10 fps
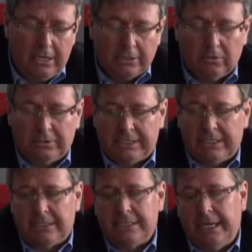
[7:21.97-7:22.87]
So this
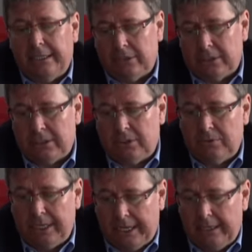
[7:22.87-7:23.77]
is the status
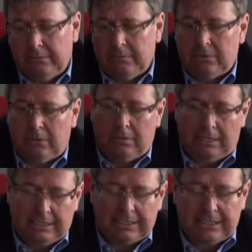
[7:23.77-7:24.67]
today. So
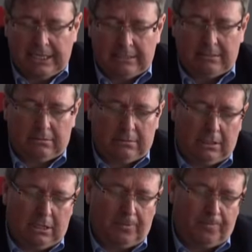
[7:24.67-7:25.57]
as I said,
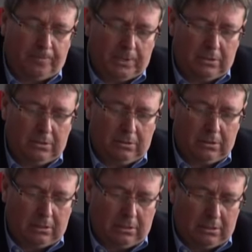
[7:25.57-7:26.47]
the
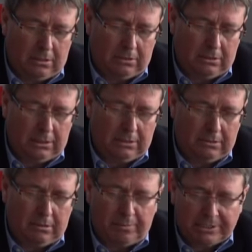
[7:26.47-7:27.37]

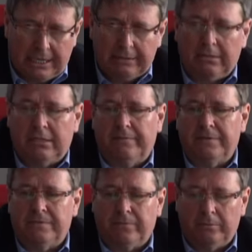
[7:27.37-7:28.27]

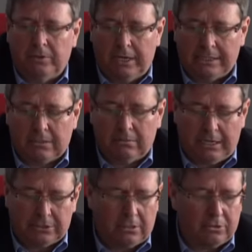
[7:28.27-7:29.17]
representatives from the UNESCO
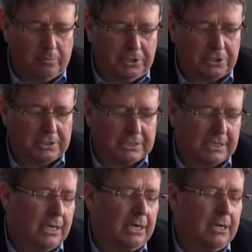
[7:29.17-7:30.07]
national commissions